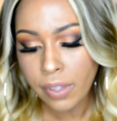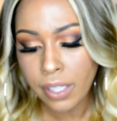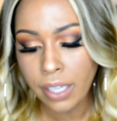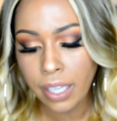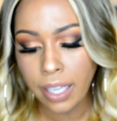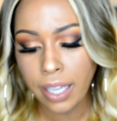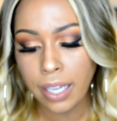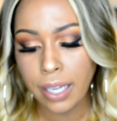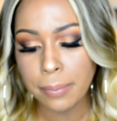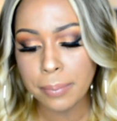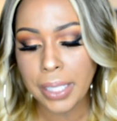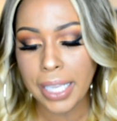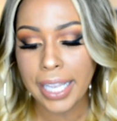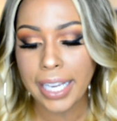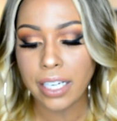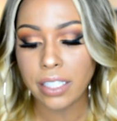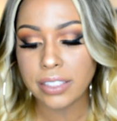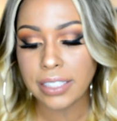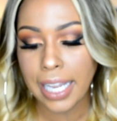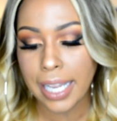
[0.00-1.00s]
Um, the
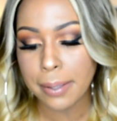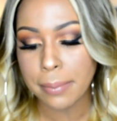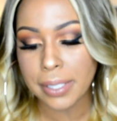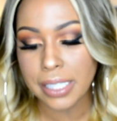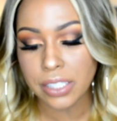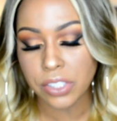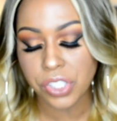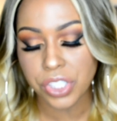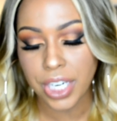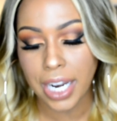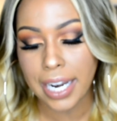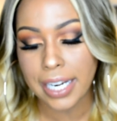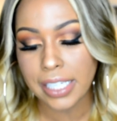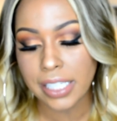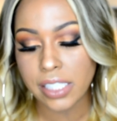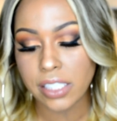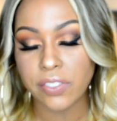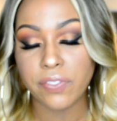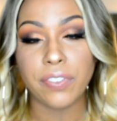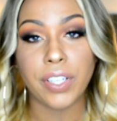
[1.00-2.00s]
hair type is
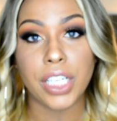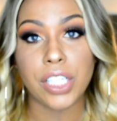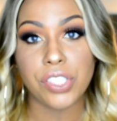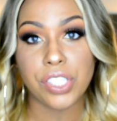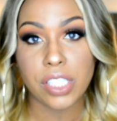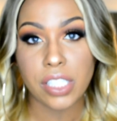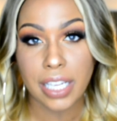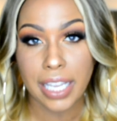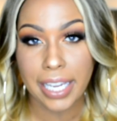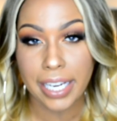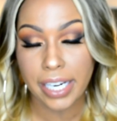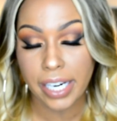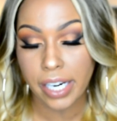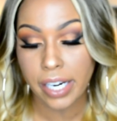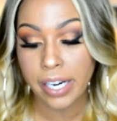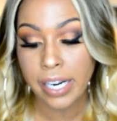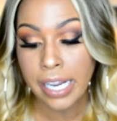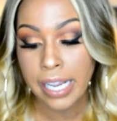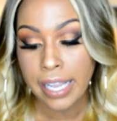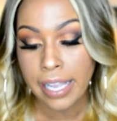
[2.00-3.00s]
Chinese virgin
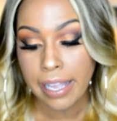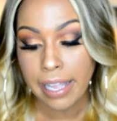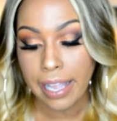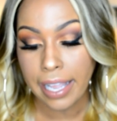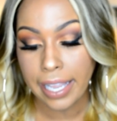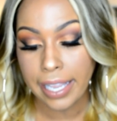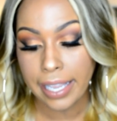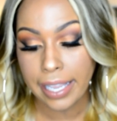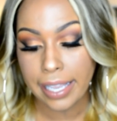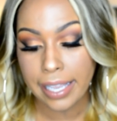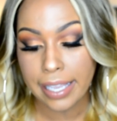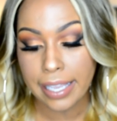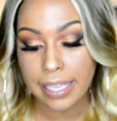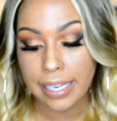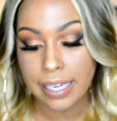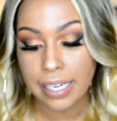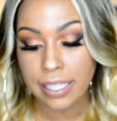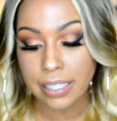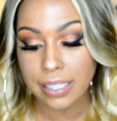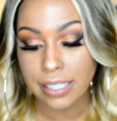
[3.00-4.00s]
hair,
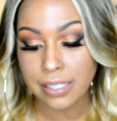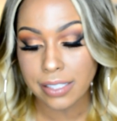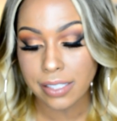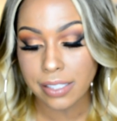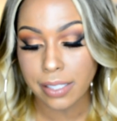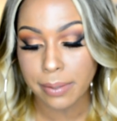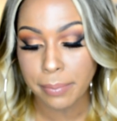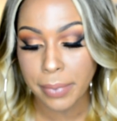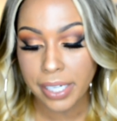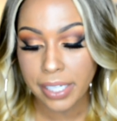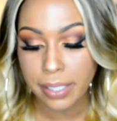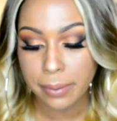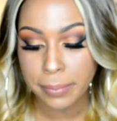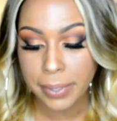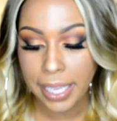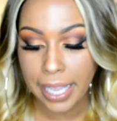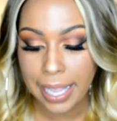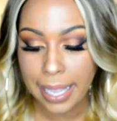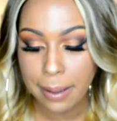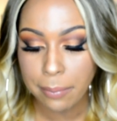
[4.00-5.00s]
and this is a medium
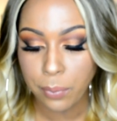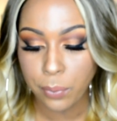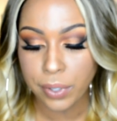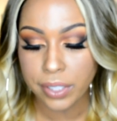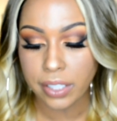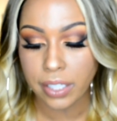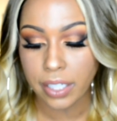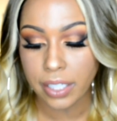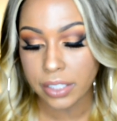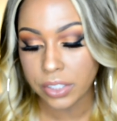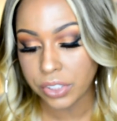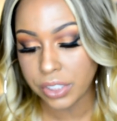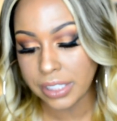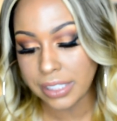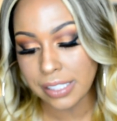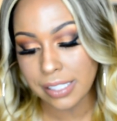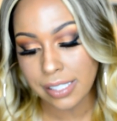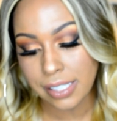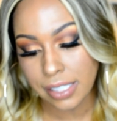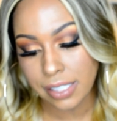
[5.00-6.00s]
cap with
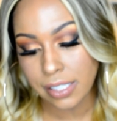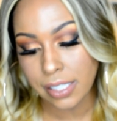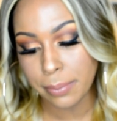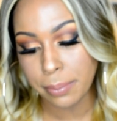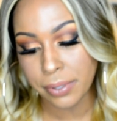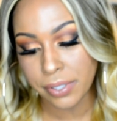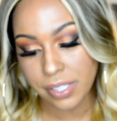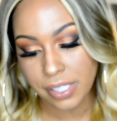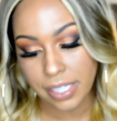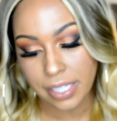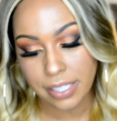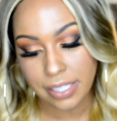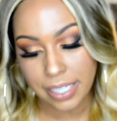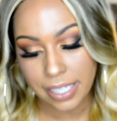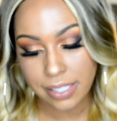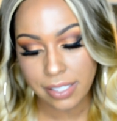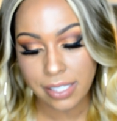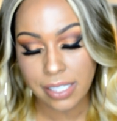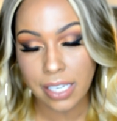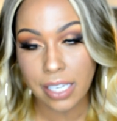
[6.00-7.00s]
160%
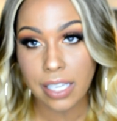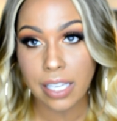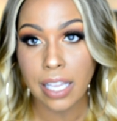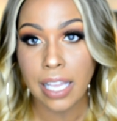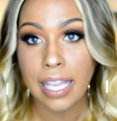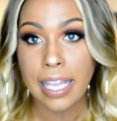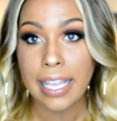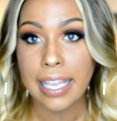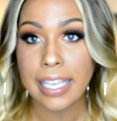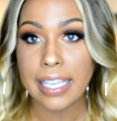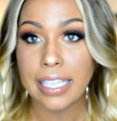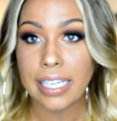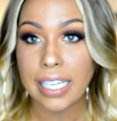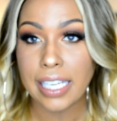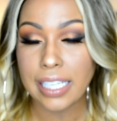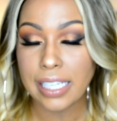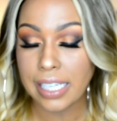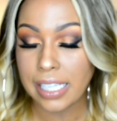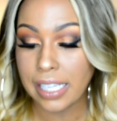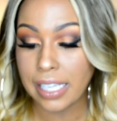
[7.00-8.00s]
density, and
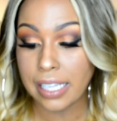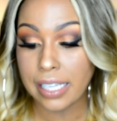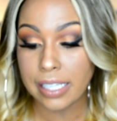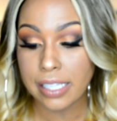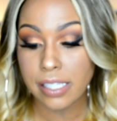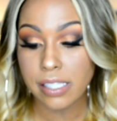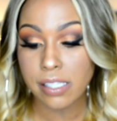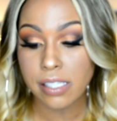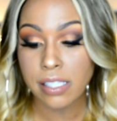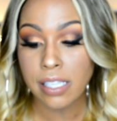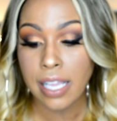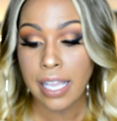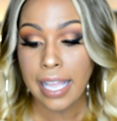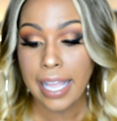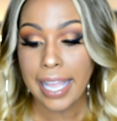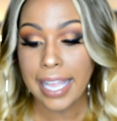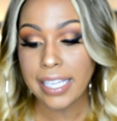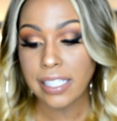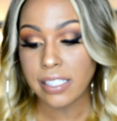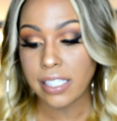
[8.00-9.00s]
it is
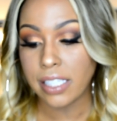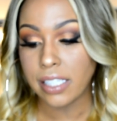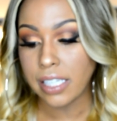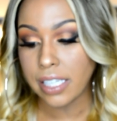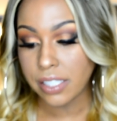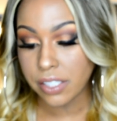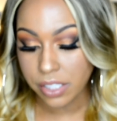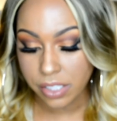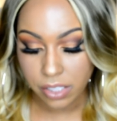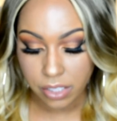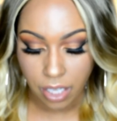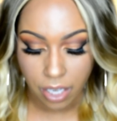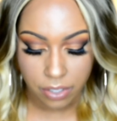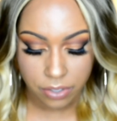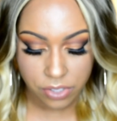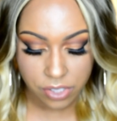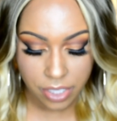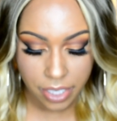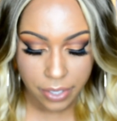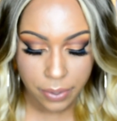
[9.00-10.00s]
18 inches long.
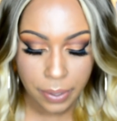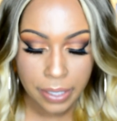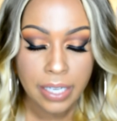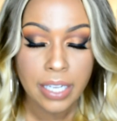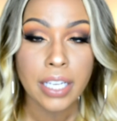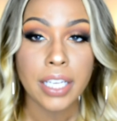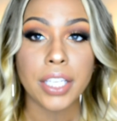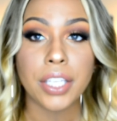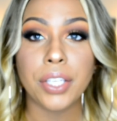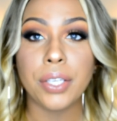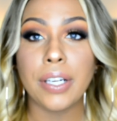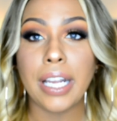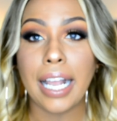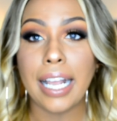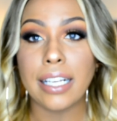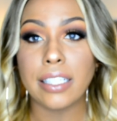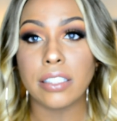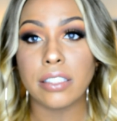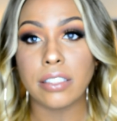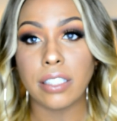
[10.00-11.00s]
So you
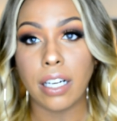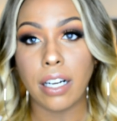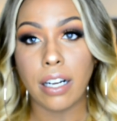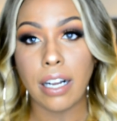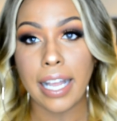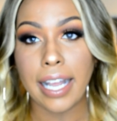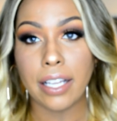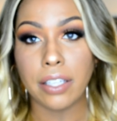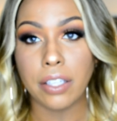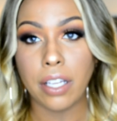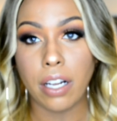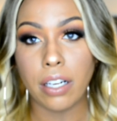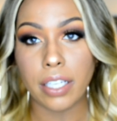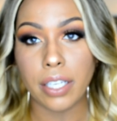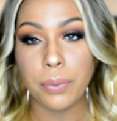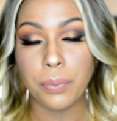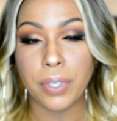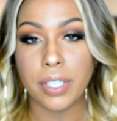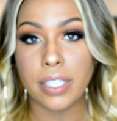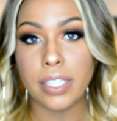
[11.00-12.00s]
guys saw how long
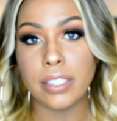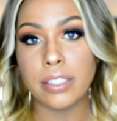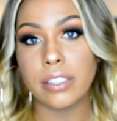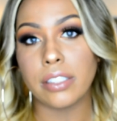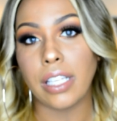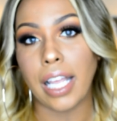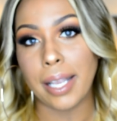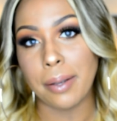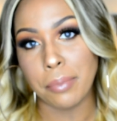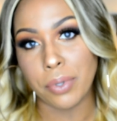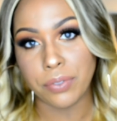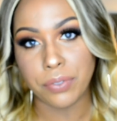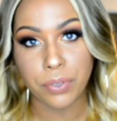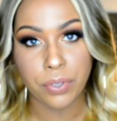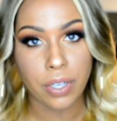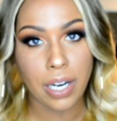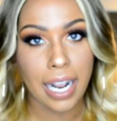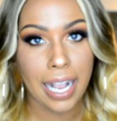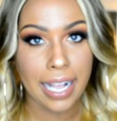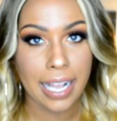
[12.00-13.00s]
it was like
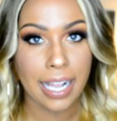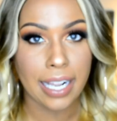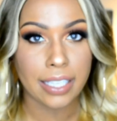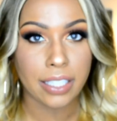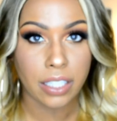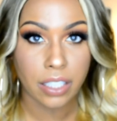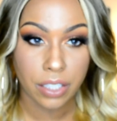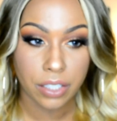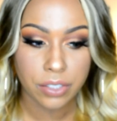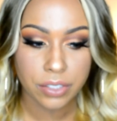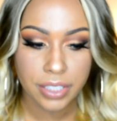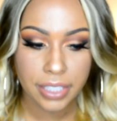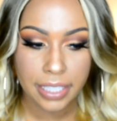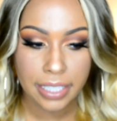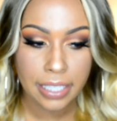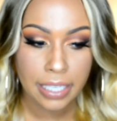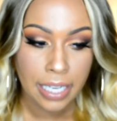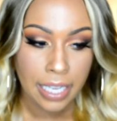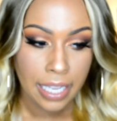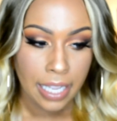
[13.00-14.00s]
before I curled
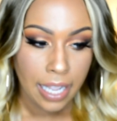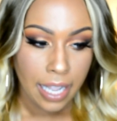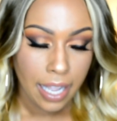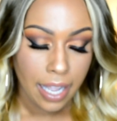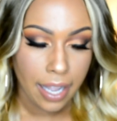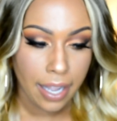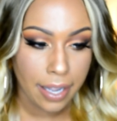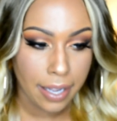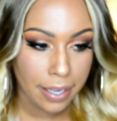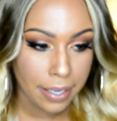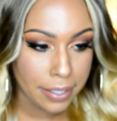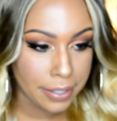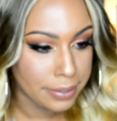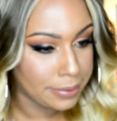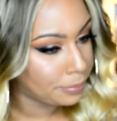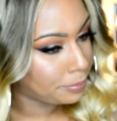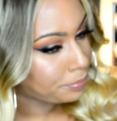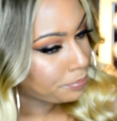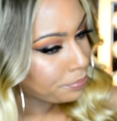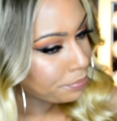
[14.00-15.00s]
it
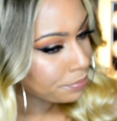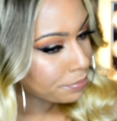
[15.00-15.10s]
um,